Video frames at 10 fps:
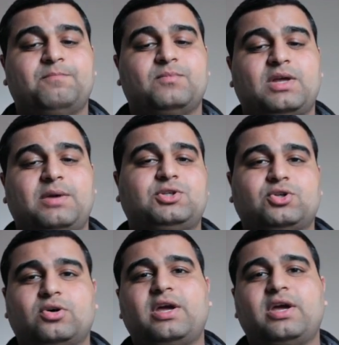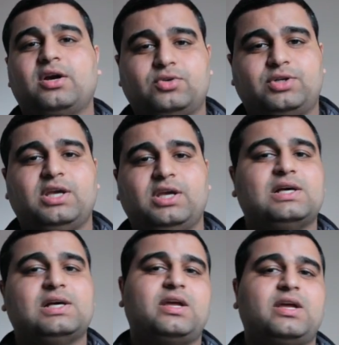I mean, sure, there are good healers,
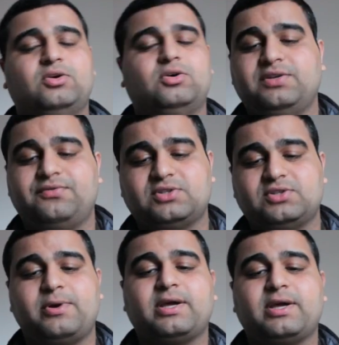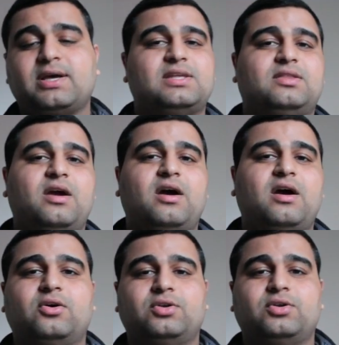there are good defense breakers, and there are
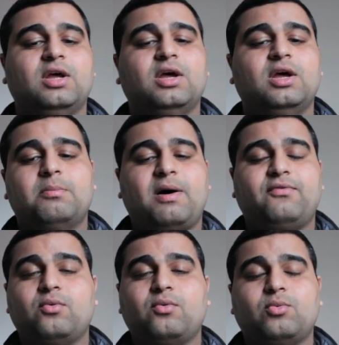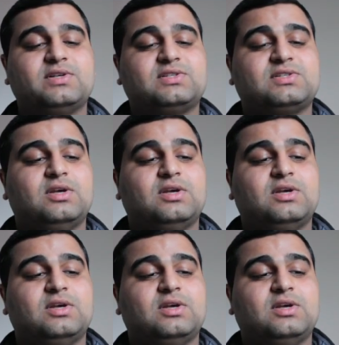good buff removers,